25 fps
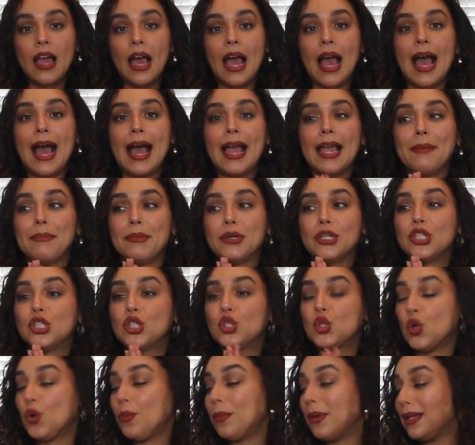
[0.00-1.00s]
I'm
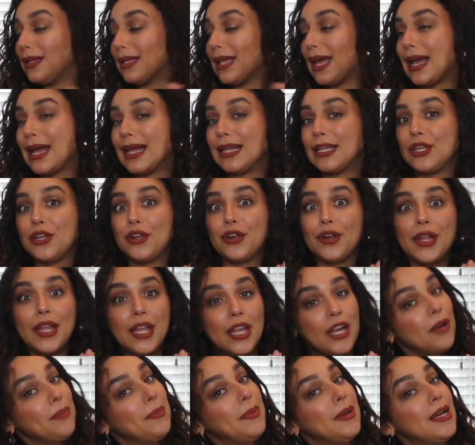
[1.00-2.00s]
assuming that you're
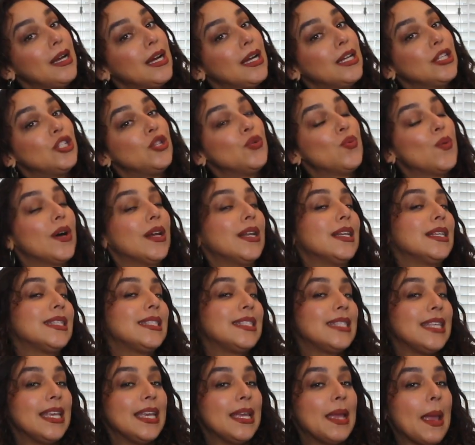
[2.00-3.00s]
here because you want to
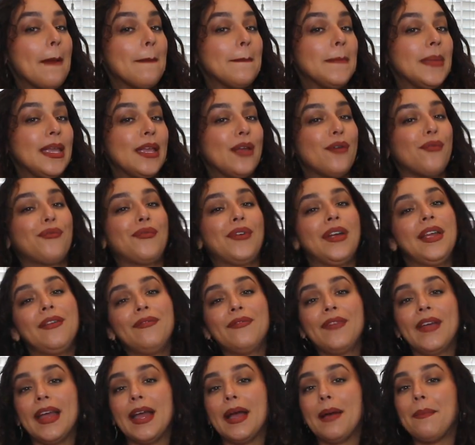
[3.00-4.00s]
see me
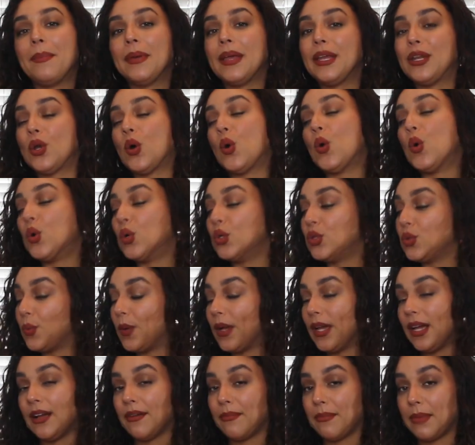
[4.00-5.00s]
revamp an old
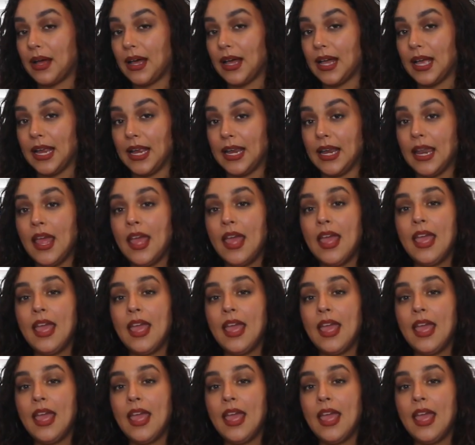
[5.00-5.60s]
wig of mine.